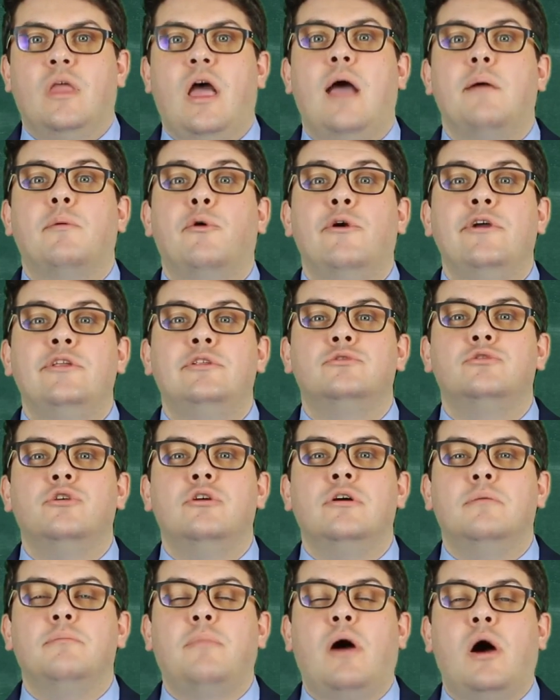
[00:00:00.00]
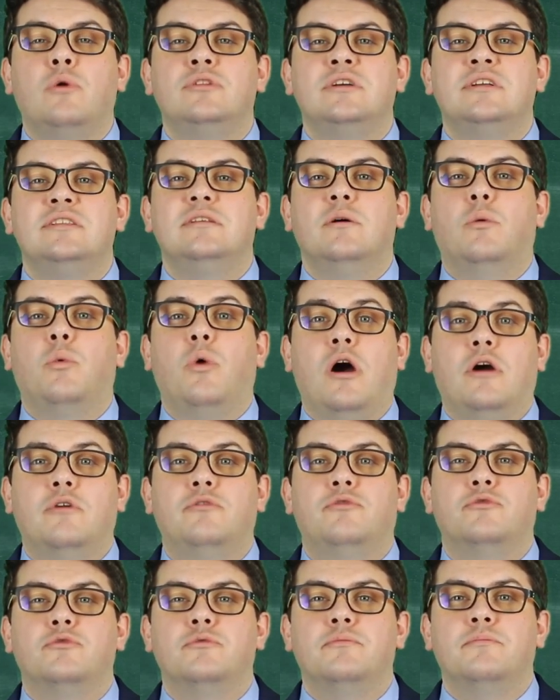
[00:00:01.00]
I'm going to talk about the
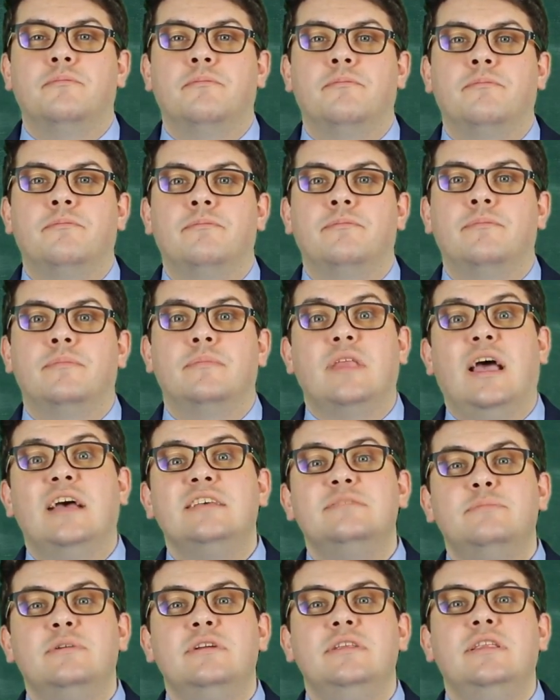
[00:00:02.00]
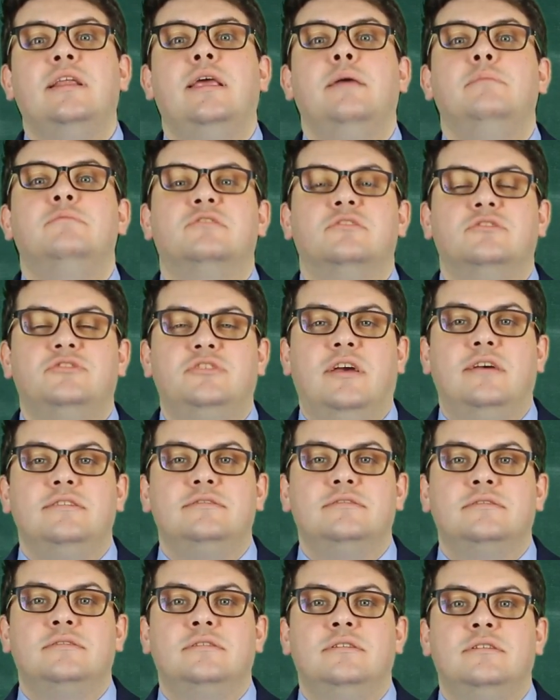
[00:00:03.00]
walkthrough. As per the name
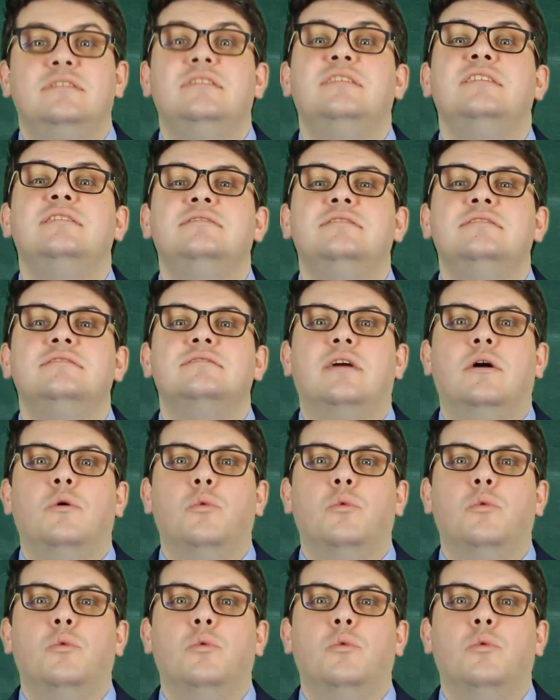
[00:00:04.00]
suggests, this is a